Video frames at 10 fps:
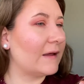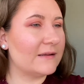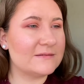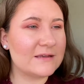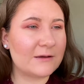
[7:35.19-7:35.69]

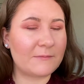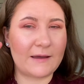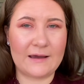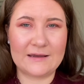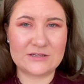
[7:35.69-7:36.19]
It's like my
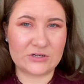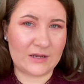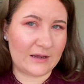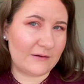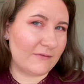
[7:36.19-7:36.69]
eyes are
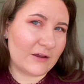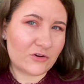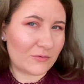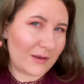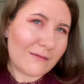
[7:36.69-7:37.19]
kind of like
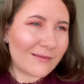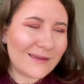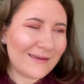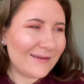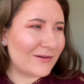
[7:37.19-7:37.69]

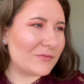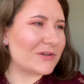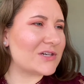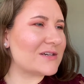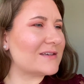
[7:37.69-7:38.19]
twinkling,
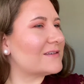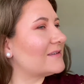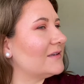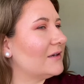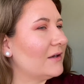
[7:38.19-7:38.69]
which is
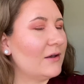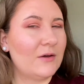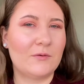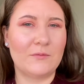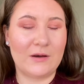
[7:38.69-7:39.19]

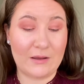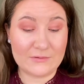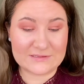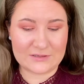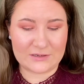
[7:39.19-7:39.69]
what I
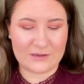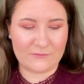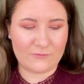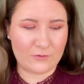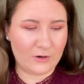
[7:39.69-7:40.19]
was looking
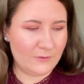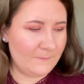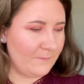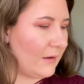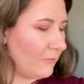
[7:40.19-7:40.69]
for.
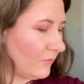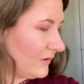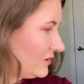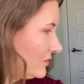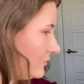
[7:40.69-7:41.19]
I'm
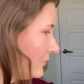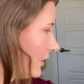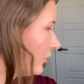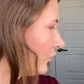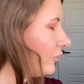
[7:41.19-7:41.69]
going to
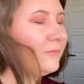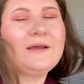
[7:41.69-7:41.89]
curl my